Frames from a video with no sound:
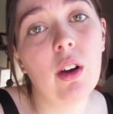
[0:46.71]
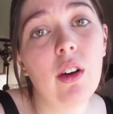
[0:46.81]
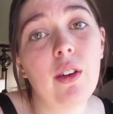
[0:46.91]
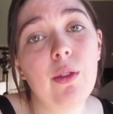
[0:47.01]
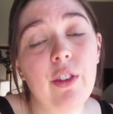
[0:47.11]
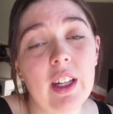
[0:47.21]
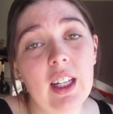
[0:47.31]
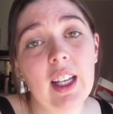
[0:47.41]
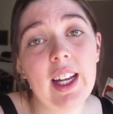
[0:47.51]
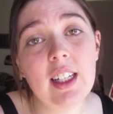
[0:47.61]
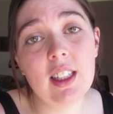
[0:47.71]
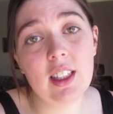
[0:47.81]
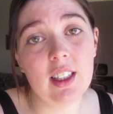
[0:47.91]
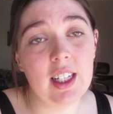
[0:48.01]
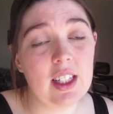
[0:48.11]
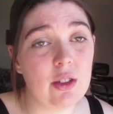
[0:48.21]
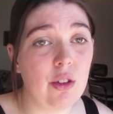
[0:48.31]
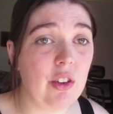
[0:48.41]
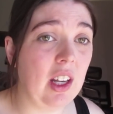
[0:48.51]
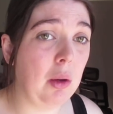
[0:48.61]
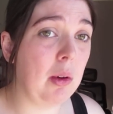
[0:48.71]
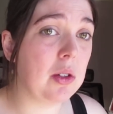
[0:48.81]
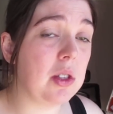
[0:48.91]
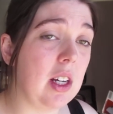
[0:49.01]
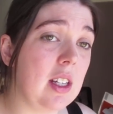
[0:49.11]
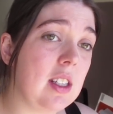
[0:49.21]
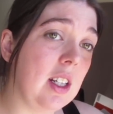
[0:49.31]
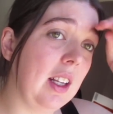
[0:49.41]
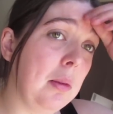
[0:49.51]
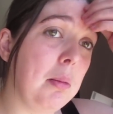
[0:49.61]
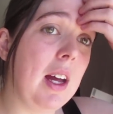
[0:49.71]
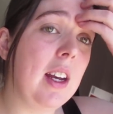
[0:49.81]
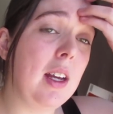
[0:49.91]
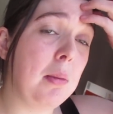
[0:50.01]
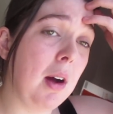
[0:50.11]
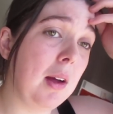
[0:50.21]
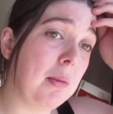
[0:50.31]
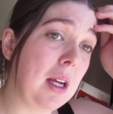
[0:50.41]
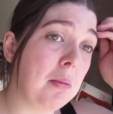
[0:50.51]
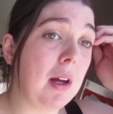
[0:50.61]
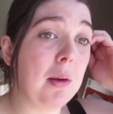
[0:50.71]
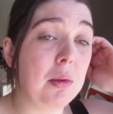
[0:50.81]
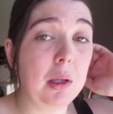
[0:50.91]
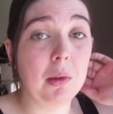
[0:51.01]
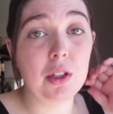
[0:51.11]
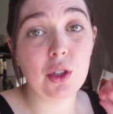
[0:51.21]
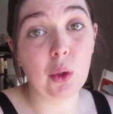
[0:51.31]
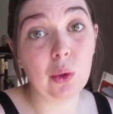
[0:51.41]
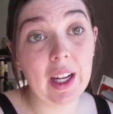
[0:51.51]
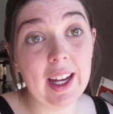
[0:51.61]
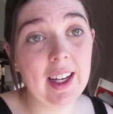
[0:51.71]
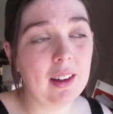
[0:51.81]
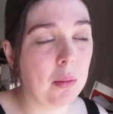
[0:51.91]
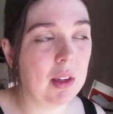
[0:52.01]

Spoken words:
got home fairly late and he's not feeling well, so he's still in bed. He might be in bed pretty much all day, I'm